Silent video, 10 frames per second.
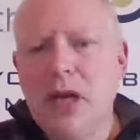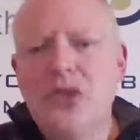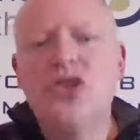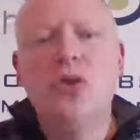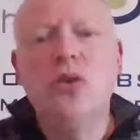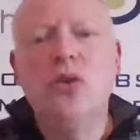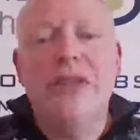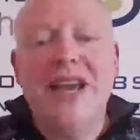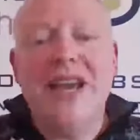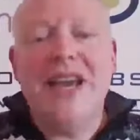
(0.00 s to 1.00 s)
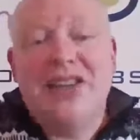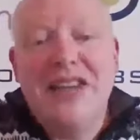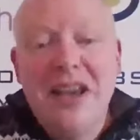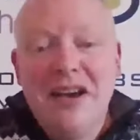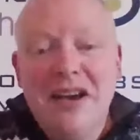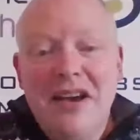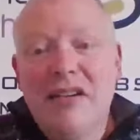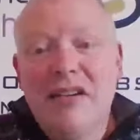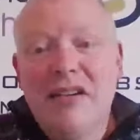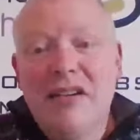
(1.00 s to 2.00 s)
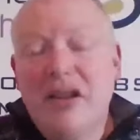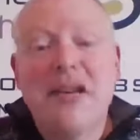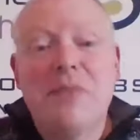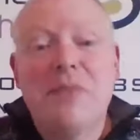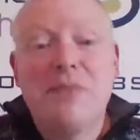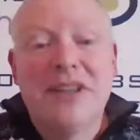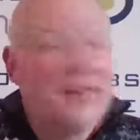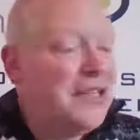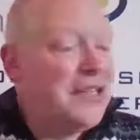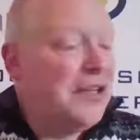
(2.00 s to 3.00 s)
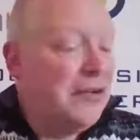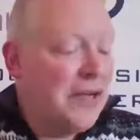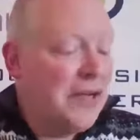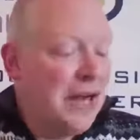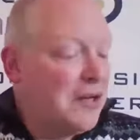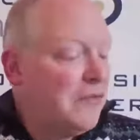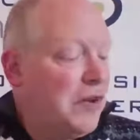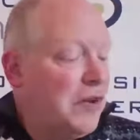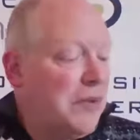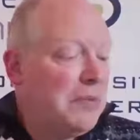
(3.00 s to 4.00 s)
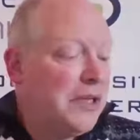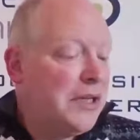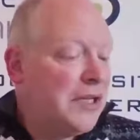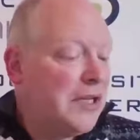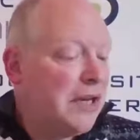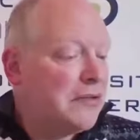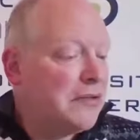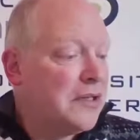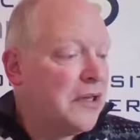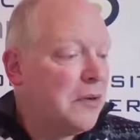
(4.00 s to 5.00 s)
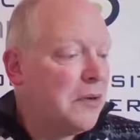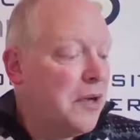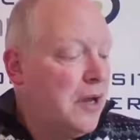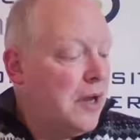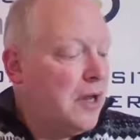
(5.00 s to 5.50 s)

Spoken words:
ensure that they actually are nice websites to use and convert people into sales and so on.